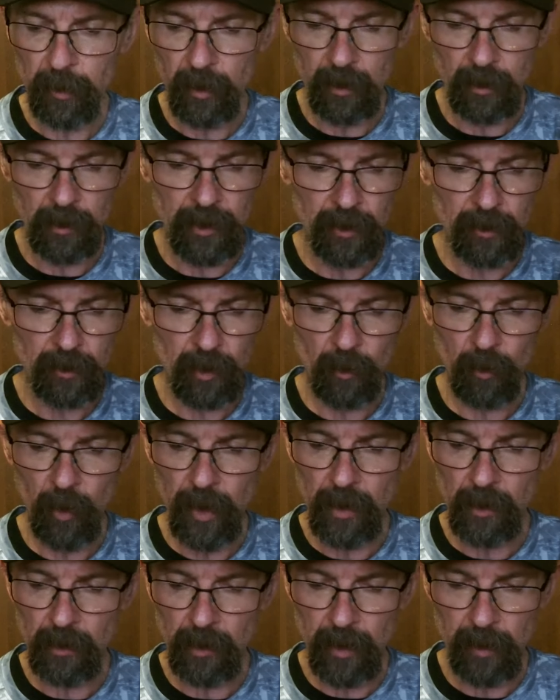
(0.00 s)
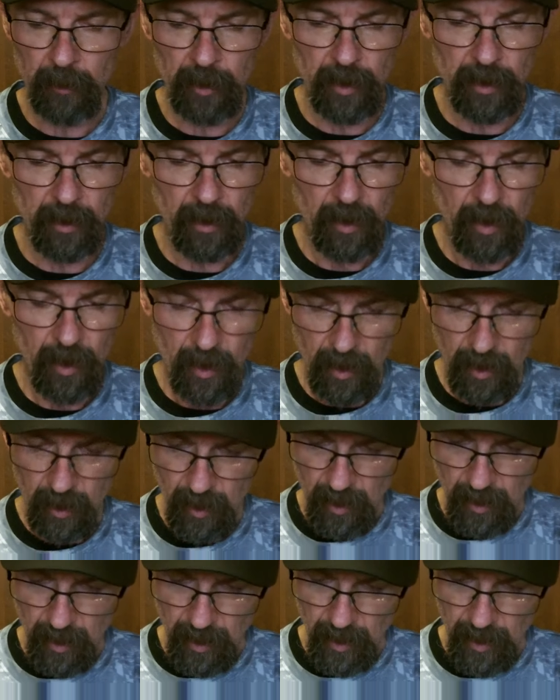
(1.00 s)
but at least I weighed a limit.
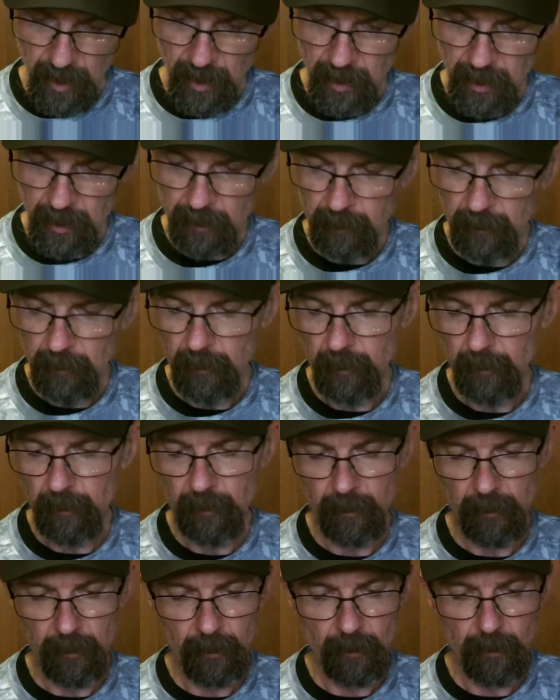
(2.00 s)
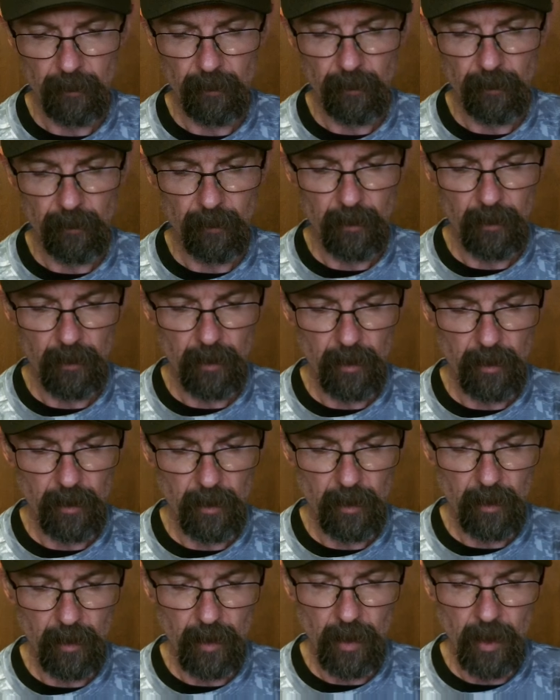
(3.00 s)
And
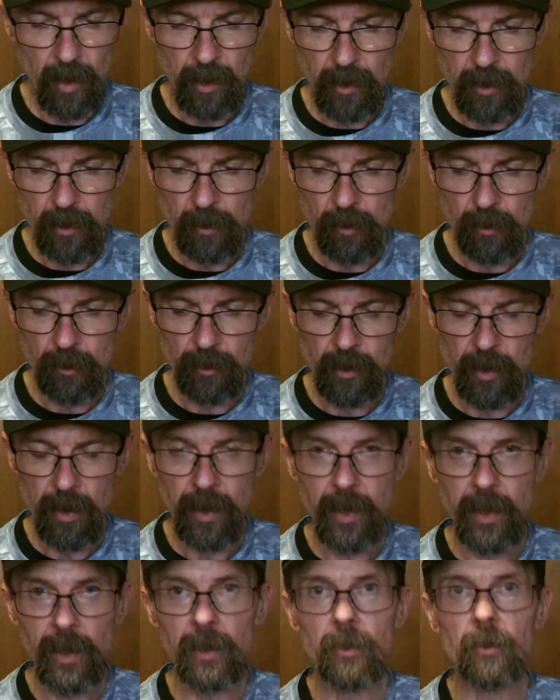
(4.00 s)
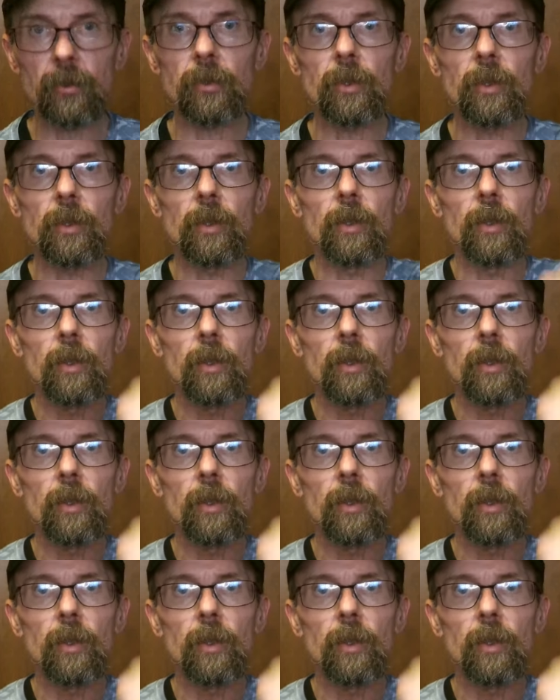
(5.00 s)
I used these,